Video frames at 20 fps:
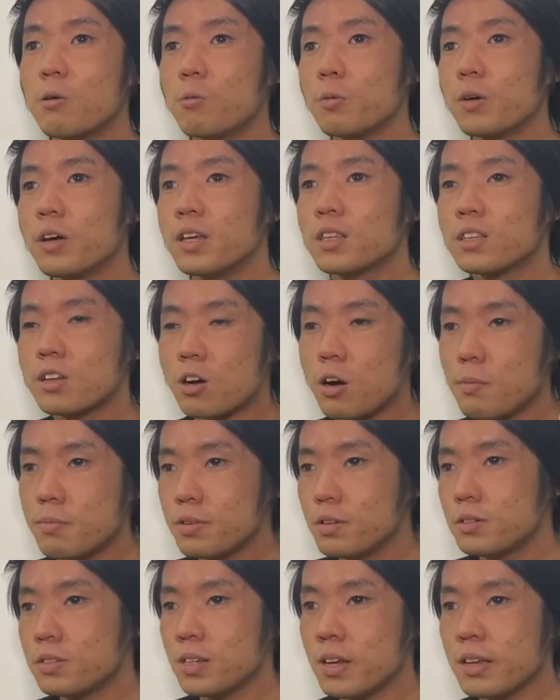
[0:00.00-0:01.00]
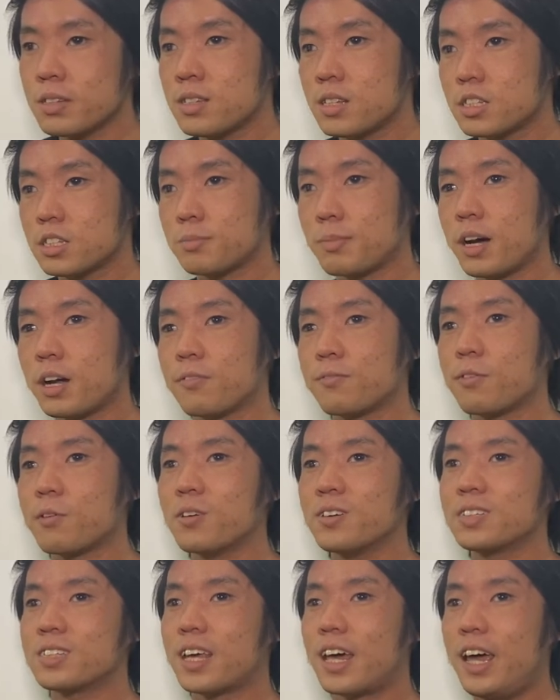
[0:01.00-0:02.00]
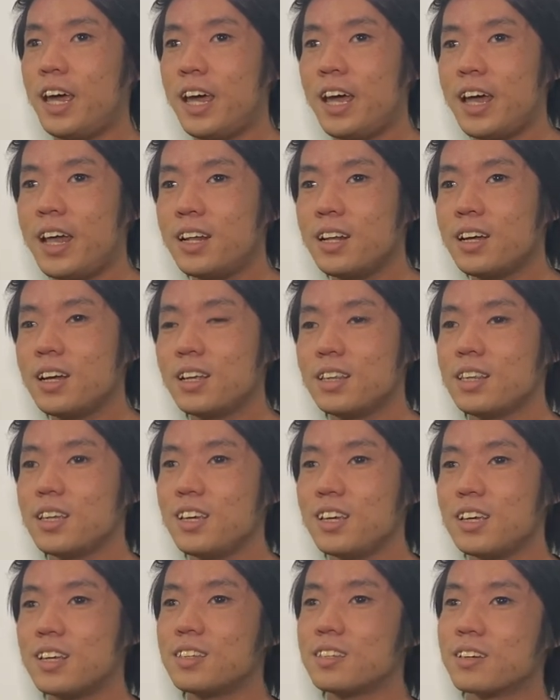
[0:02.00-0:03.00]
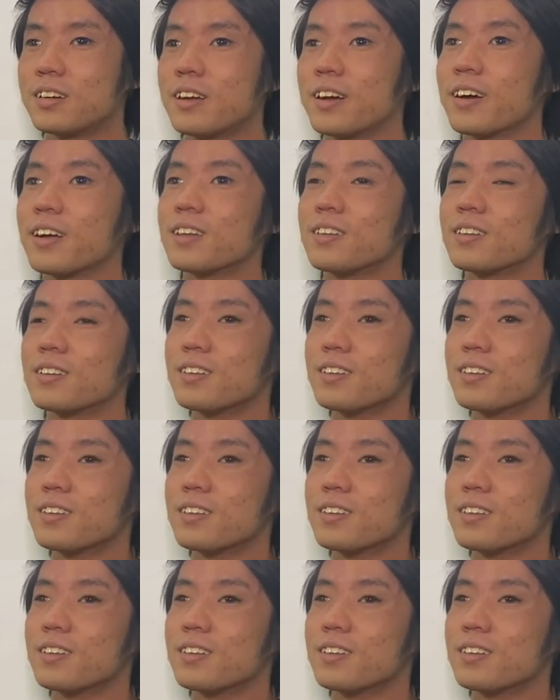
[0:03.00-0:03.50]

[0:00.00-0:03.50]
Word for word: with computers, smartphones, and the internet.